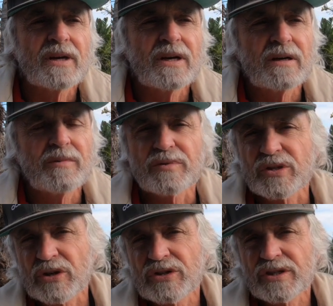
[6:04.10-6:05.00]
not
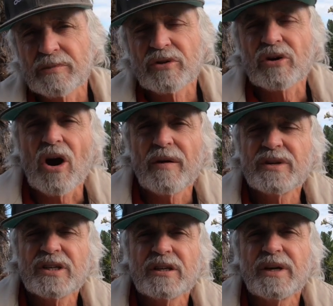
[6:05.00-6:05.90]

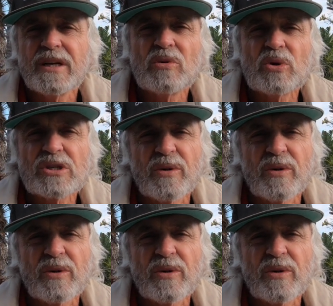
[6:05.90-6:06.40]
subscribing to them anymore,